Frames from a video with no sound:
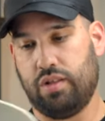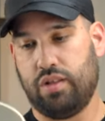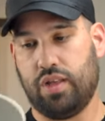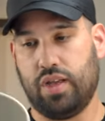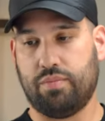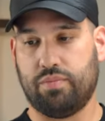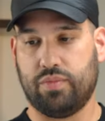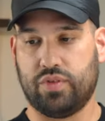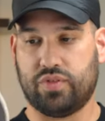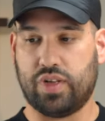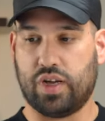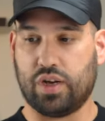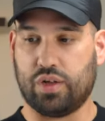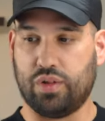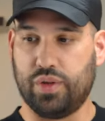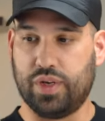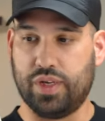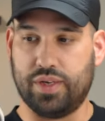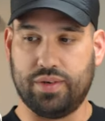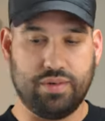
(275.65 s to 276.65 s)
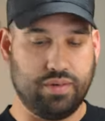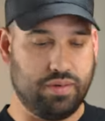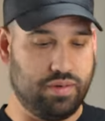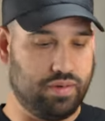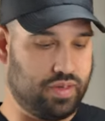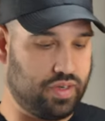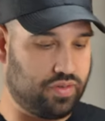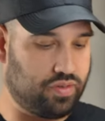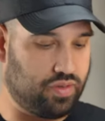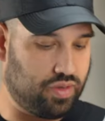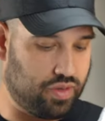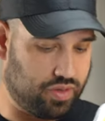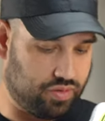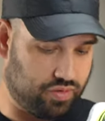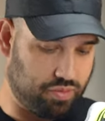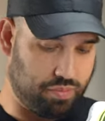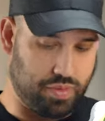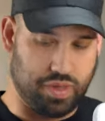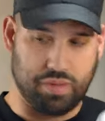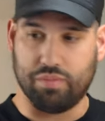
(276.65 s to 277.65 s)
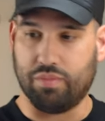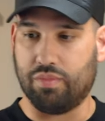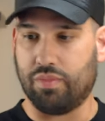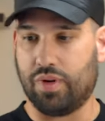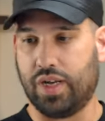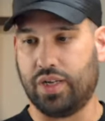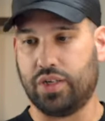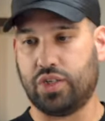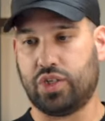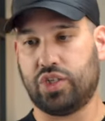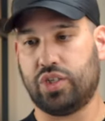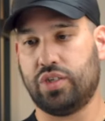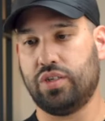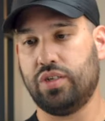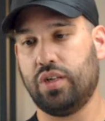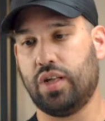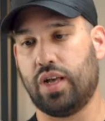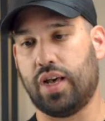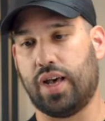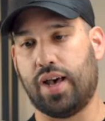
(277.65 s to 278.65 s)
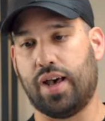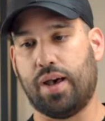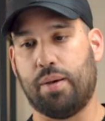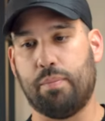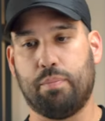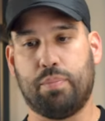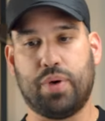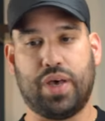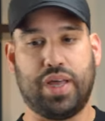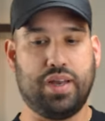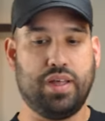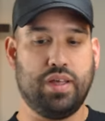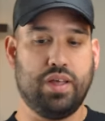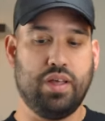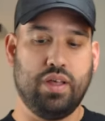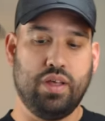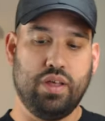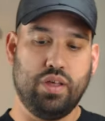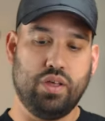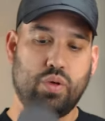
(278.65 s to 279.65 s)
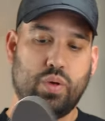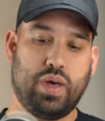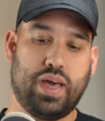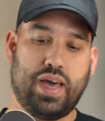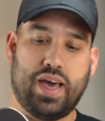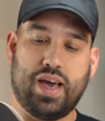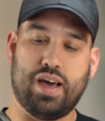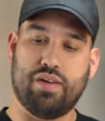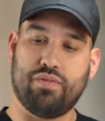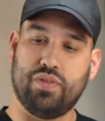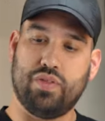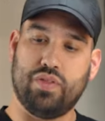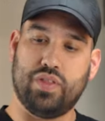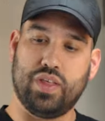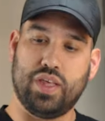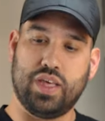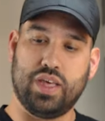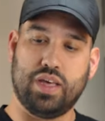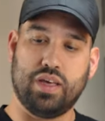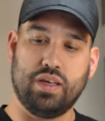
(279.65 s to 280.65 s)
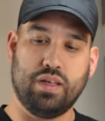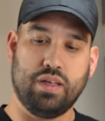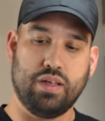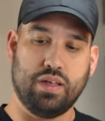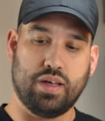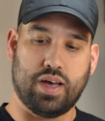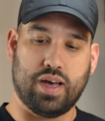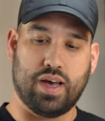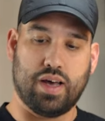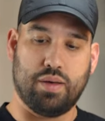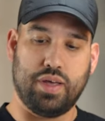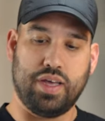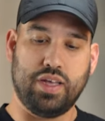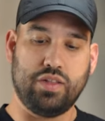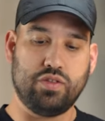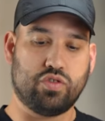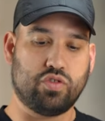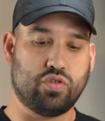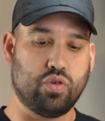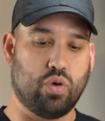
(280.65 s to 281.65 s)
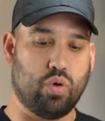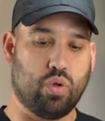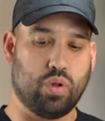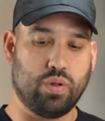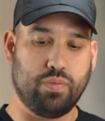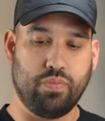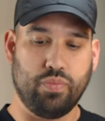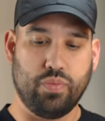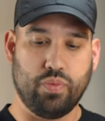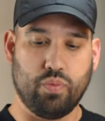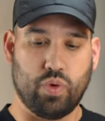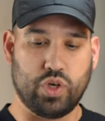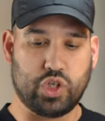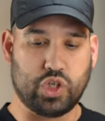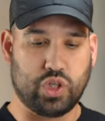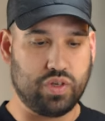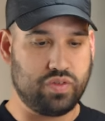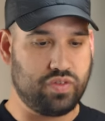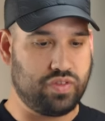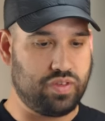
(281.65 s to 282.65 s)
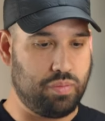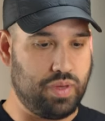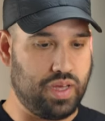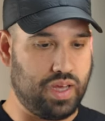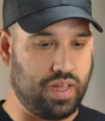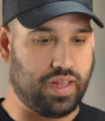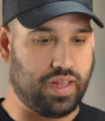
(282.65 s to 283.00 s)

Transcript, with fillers: Yeah, it's not glued in, doesn't look to be much. Um, but you have the uh, insole, which looks to be